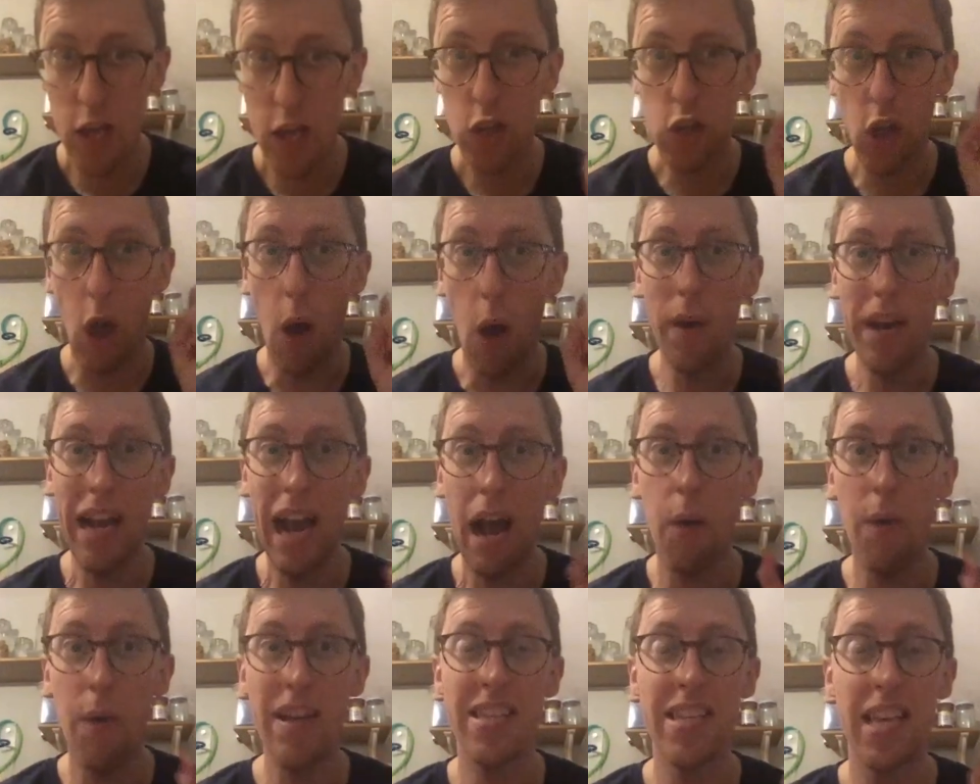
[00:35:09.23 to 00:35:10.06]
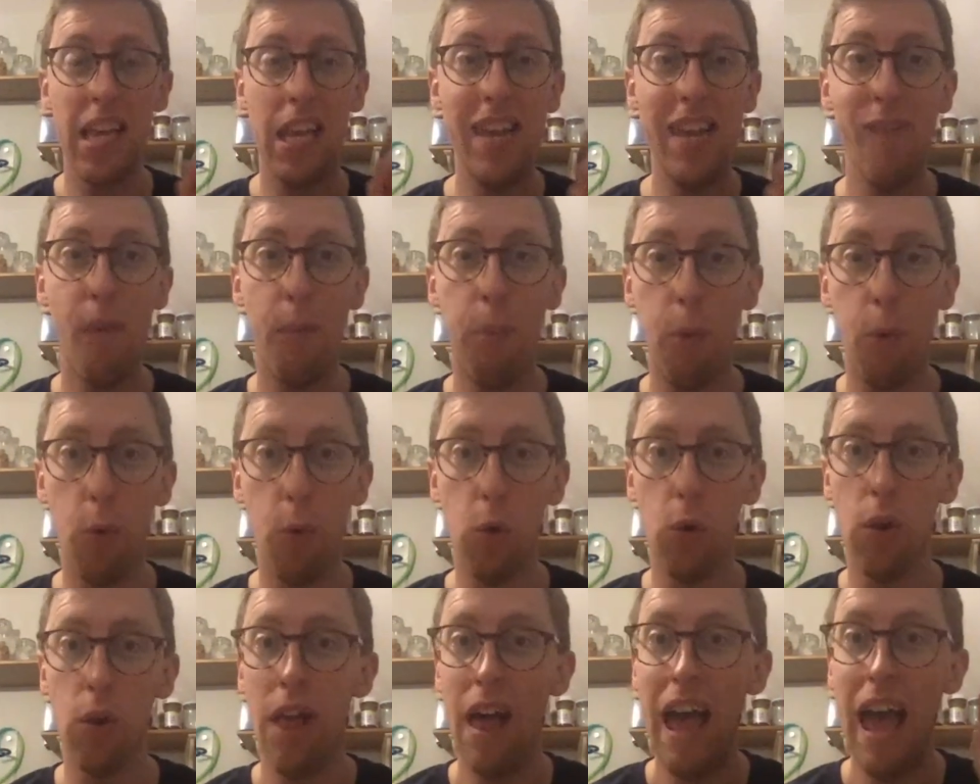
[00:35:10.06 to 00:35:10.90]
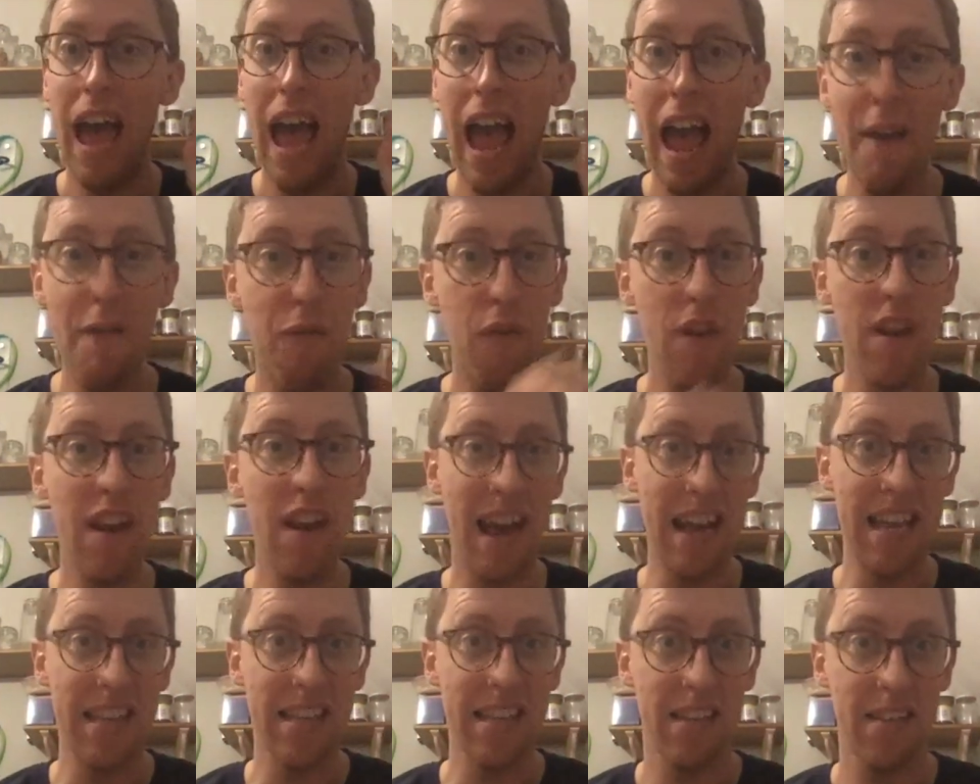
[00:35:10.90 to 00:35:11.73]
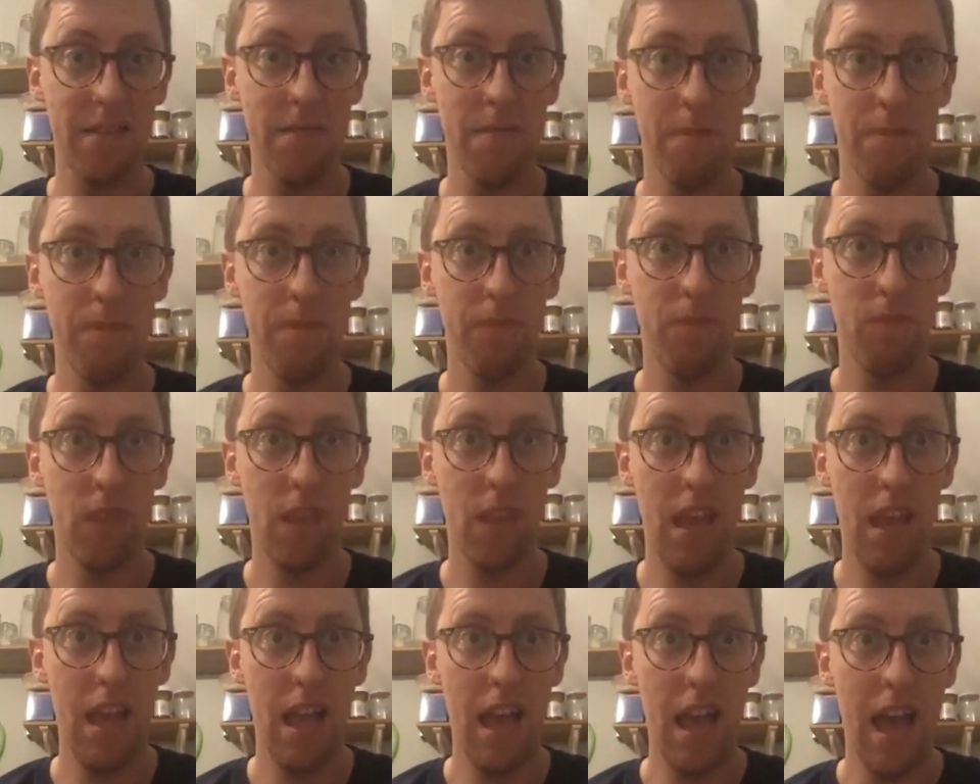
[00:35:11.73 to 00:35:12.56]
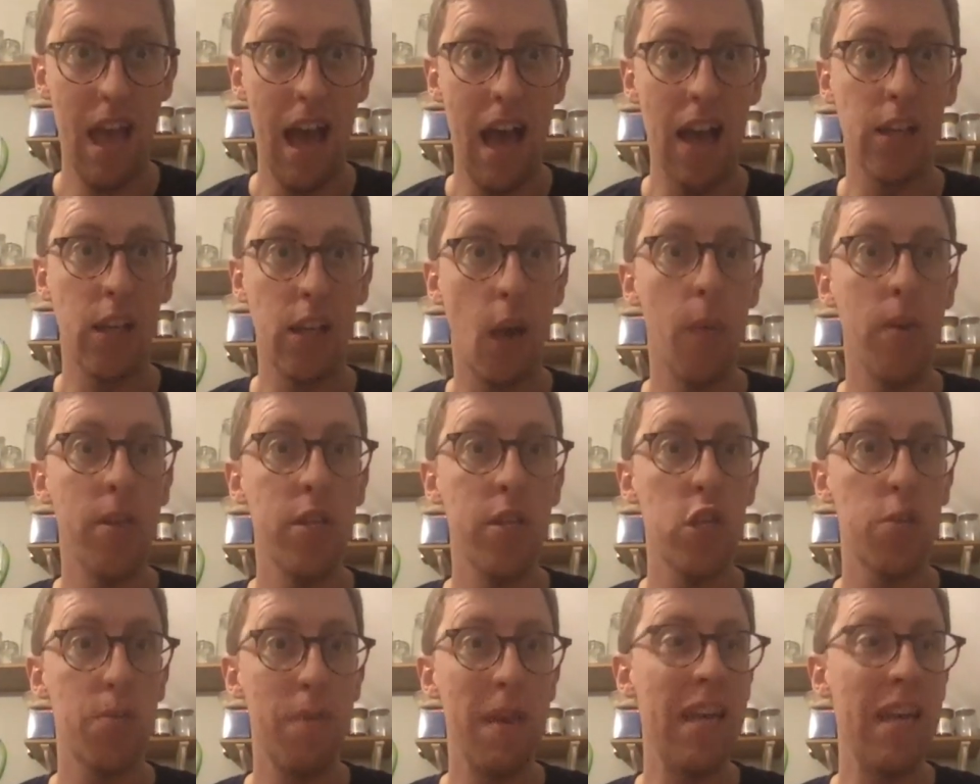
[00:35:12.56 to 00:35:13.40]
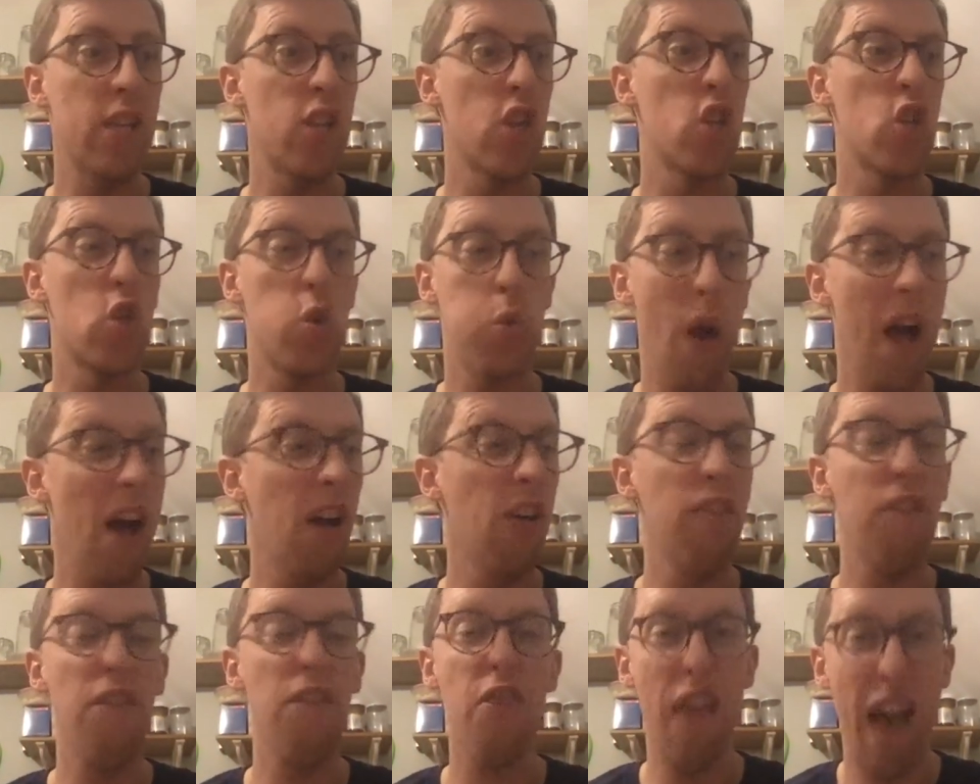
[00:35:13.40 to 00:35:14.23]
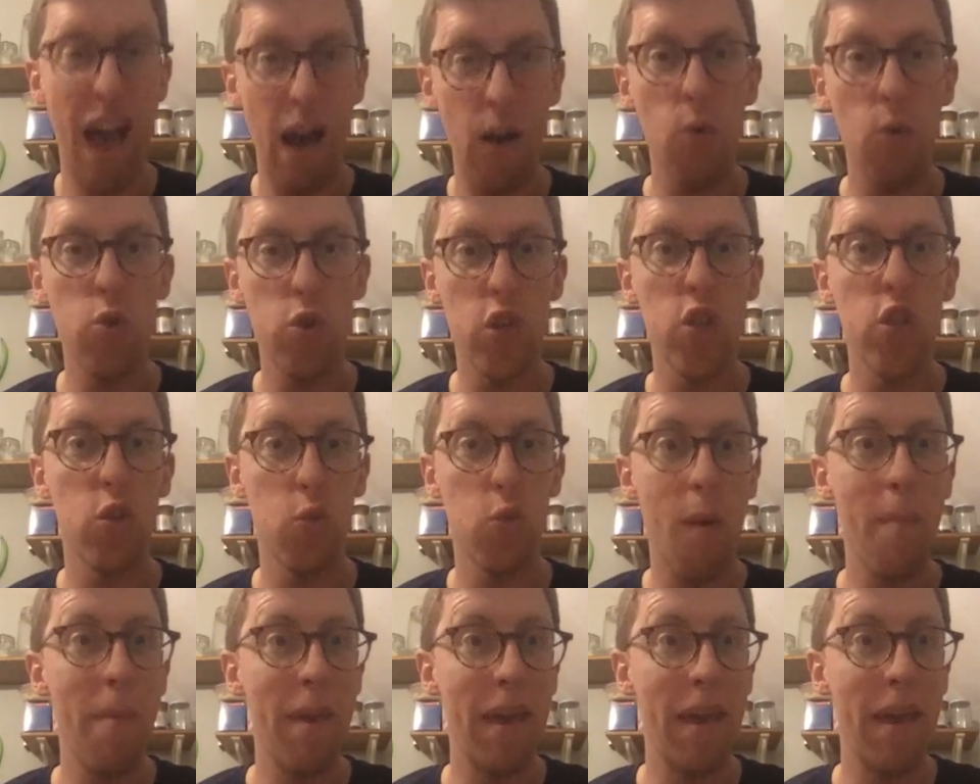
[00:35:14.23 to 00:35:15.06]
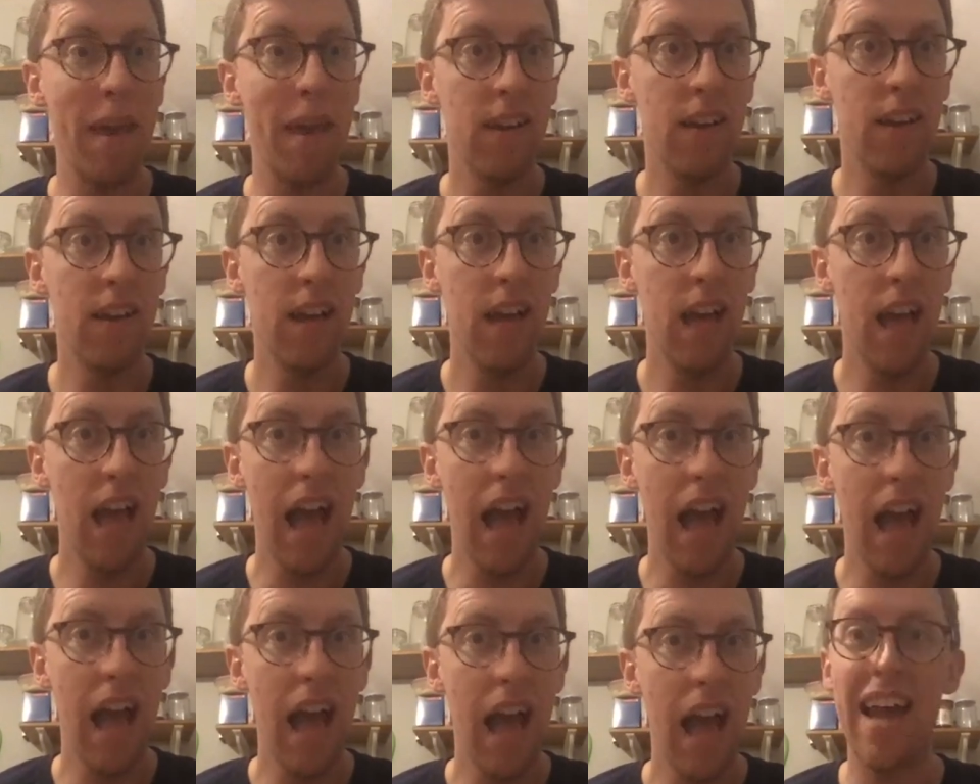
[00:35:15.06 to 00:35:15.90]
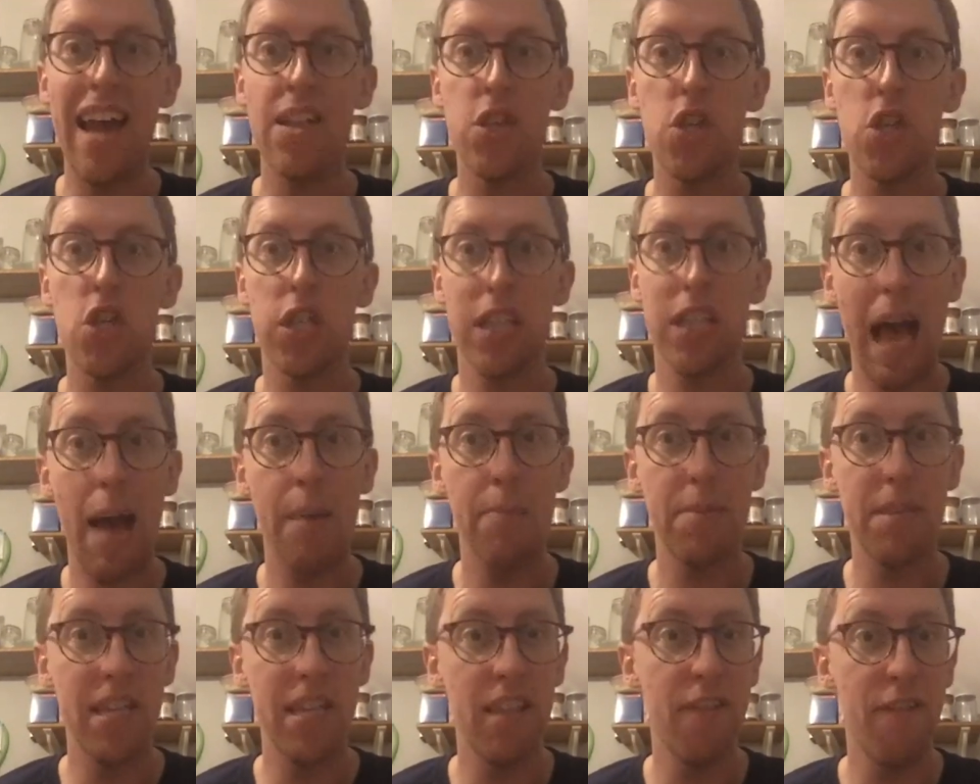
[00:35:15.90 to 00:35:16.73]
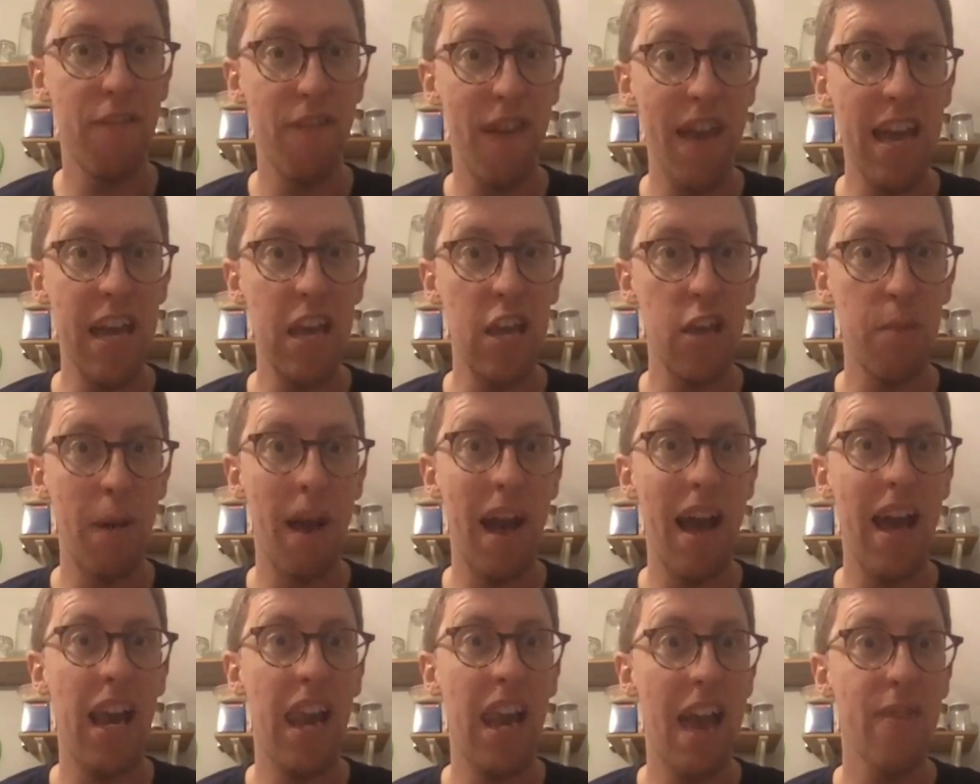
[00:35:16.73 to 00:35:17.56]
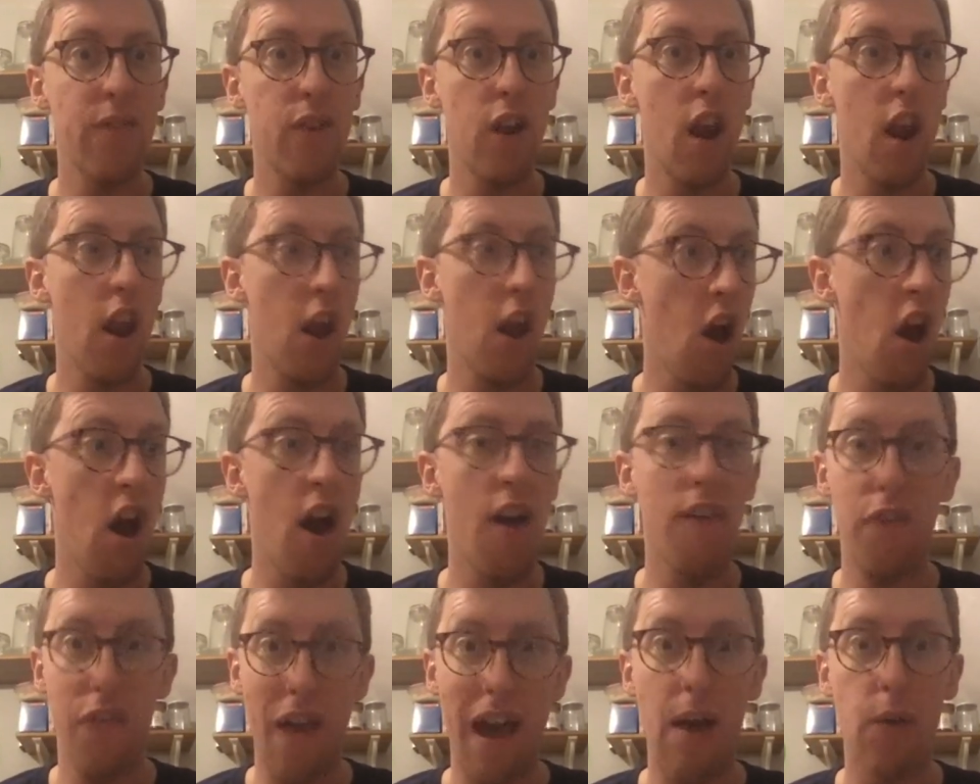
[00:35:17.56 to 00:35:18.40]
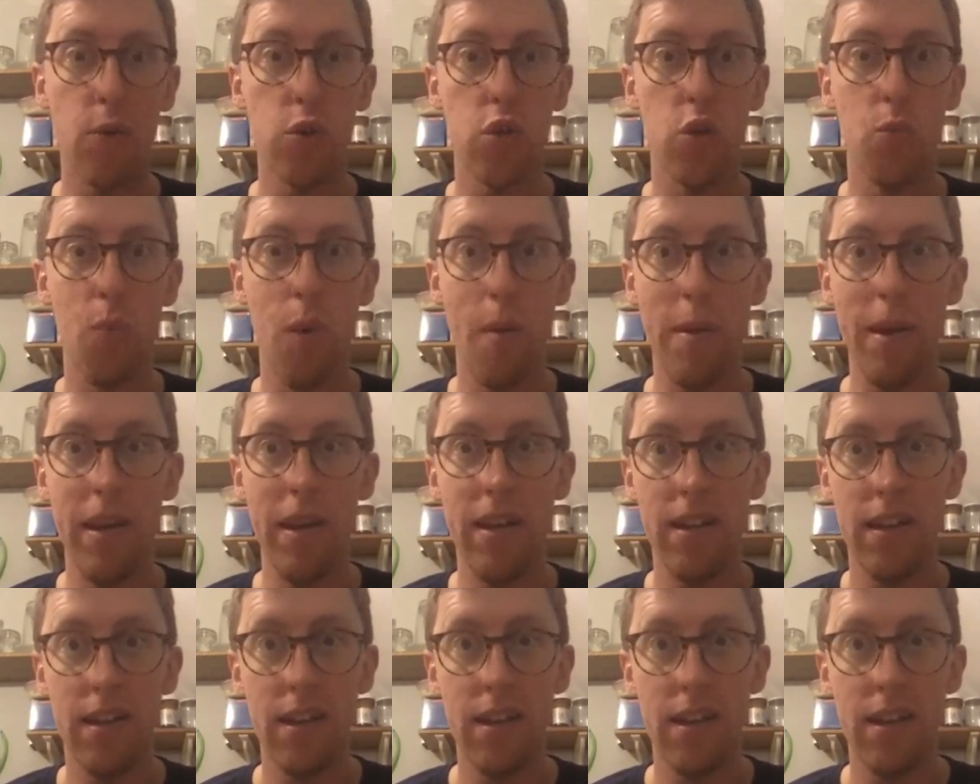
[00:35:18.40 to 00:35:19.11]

going out into Liverpool every night and going to speak to 12,000 women and getting slapped in the face by 11,500 women.